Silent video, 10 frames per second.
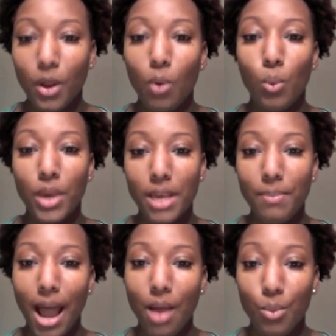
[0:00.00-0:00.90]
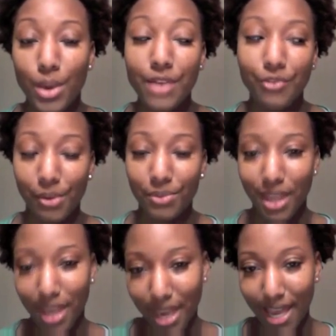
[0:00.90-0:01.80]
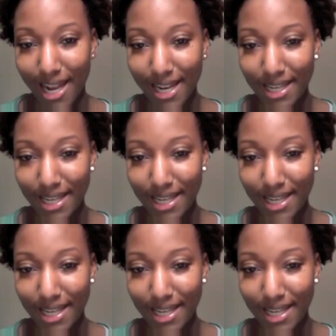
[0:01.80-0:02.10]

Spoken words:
week by week from the kit.